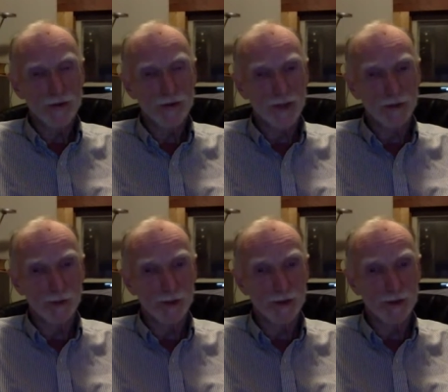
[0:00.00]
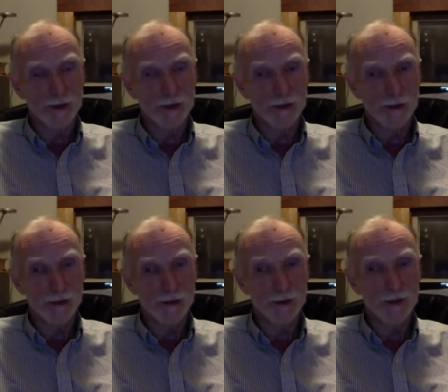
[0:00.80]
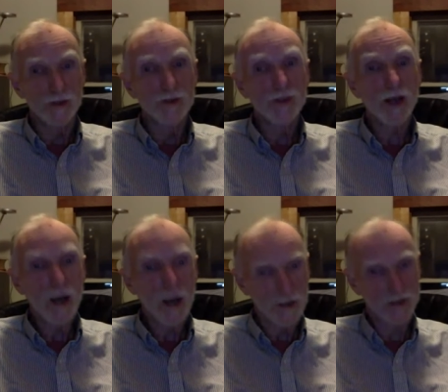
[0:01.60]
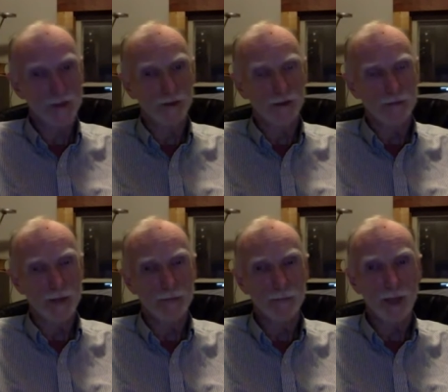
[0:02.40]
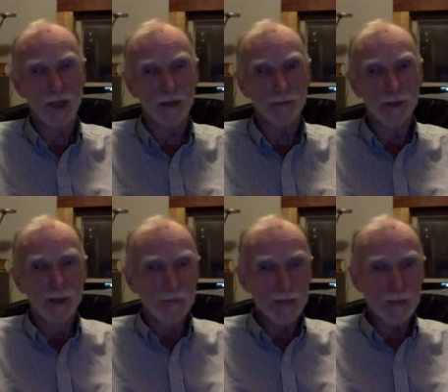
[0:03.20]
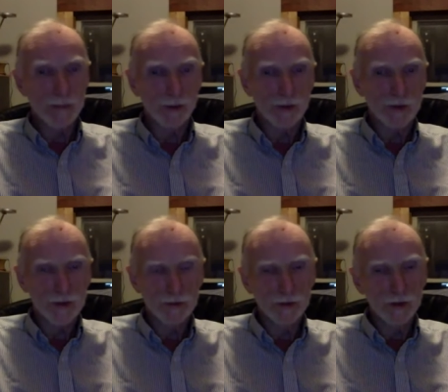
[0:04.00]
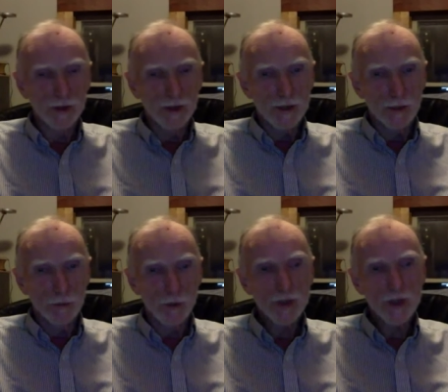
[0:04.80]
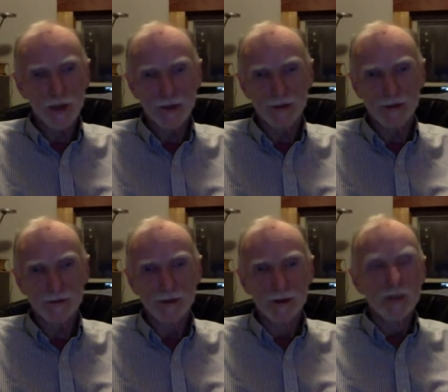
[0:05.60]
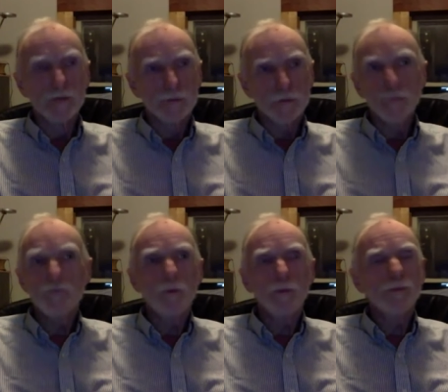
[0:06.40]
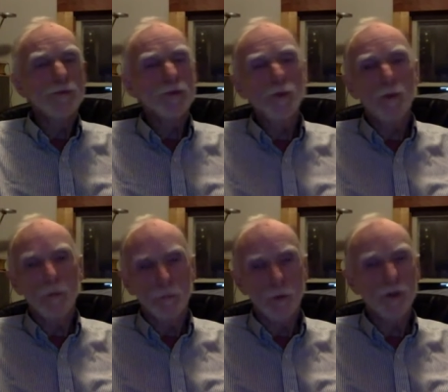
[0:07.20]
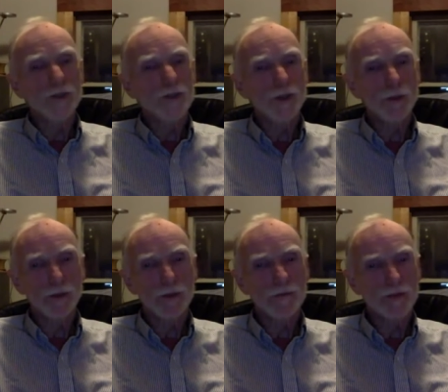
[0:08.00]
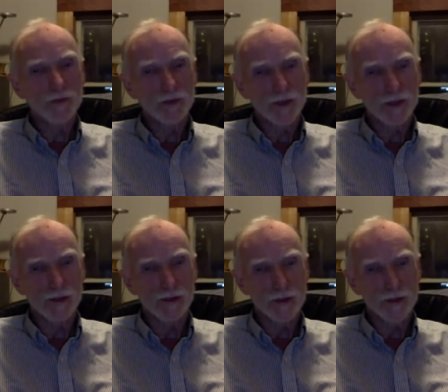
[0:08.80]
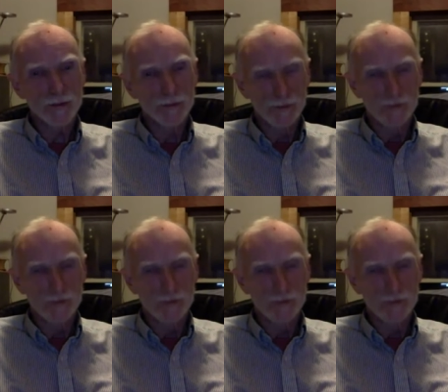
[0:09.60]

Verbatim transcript: settlement in the area, that there's constantly been Black people here. So, you know, we're talking two, more than two hundred fifty years.